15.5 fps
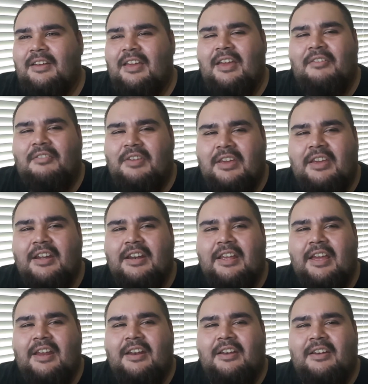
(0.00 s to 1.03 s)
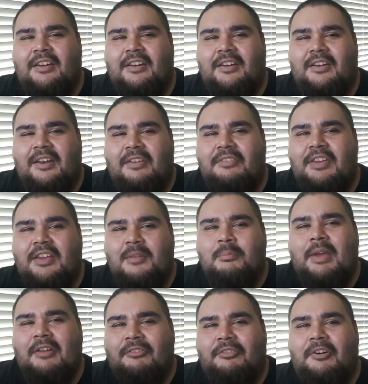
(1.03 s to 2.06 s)
if he can
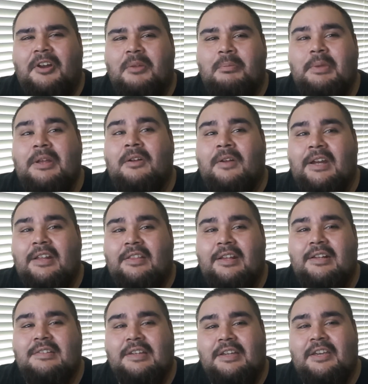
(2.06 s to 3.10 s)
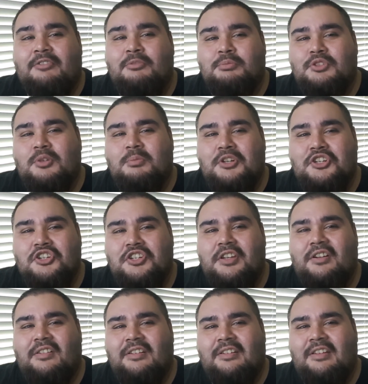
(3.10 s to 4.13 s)
make fun of me or anything, because I give him so much
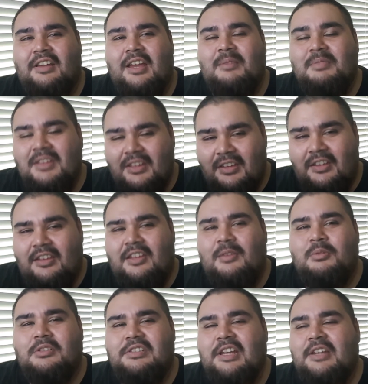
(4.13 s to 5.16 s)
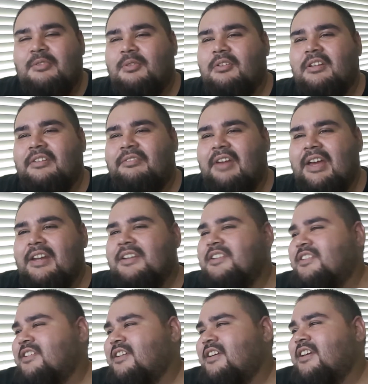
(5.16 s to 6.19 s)
shit all the time, he will take full advantage.
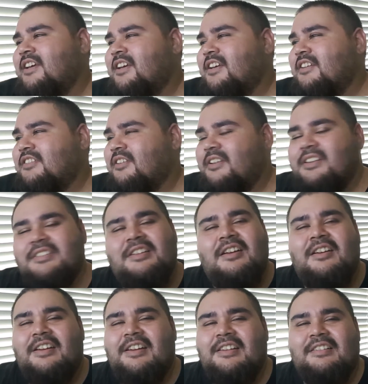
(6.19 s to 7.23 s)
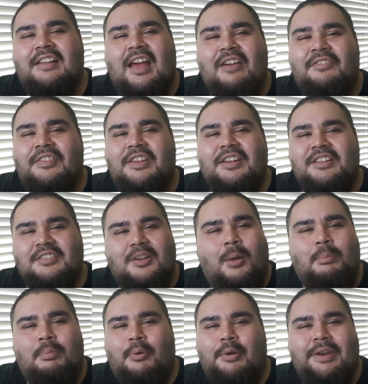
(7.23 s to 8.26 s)
So he's there and he's laughing. He's all
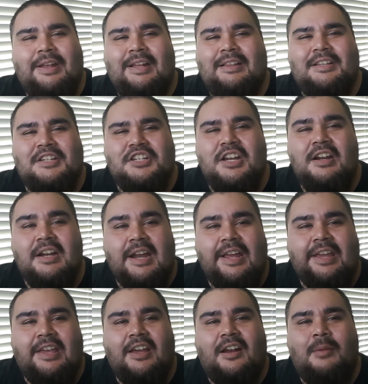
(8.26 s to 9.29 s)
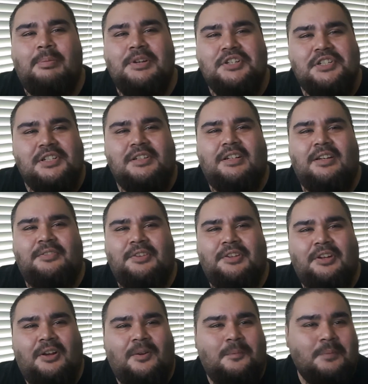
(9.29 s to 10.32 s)
pointing at the chair, and I get up, and sure enough,
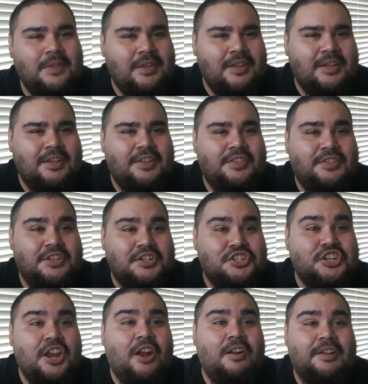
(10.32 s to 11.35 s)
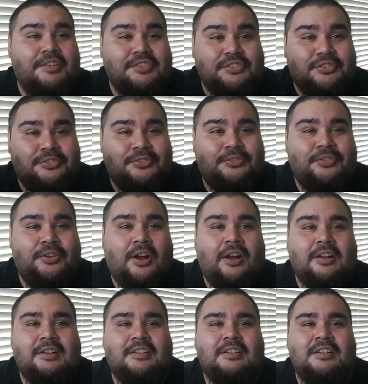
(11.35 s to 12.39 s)
the chair is
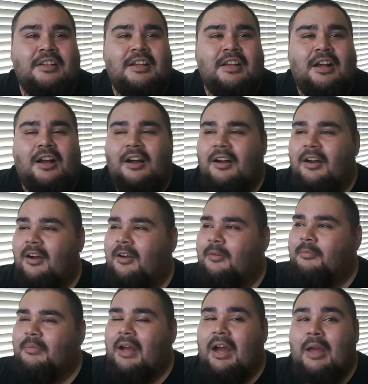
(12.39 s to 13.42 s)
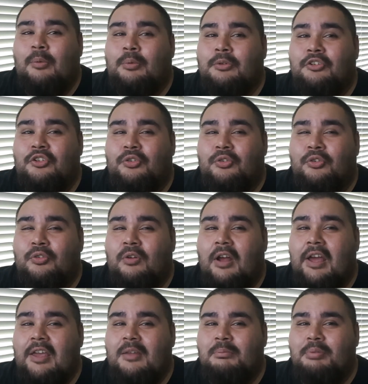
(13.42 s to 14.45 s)
fucked. I will
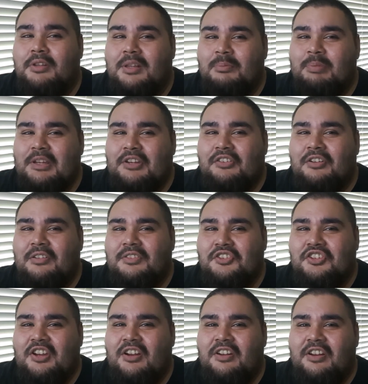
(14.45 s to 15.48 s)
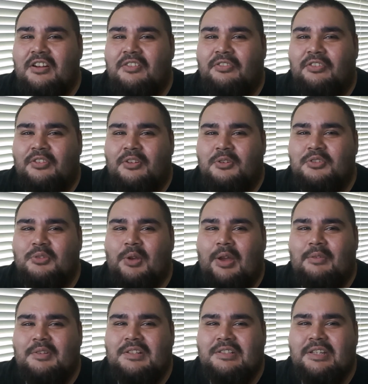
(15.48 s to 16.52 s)
try and put the picture of the chair here for those who
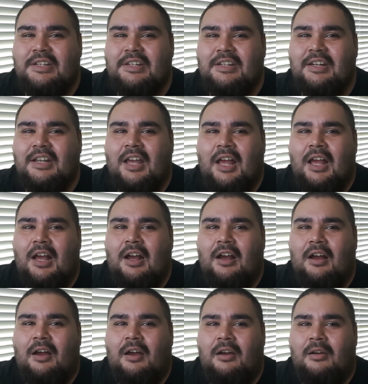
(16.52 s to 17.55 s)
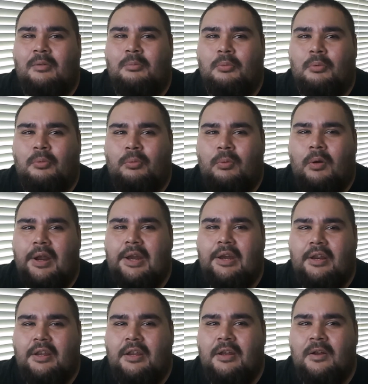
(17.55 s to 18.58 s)
haven't seen it, right
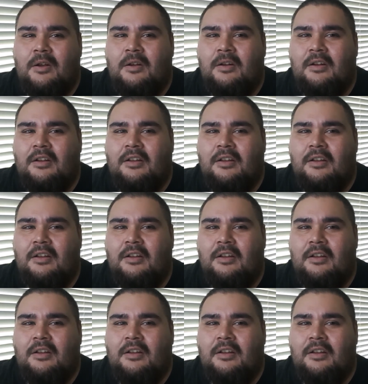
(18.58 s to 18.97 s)
here.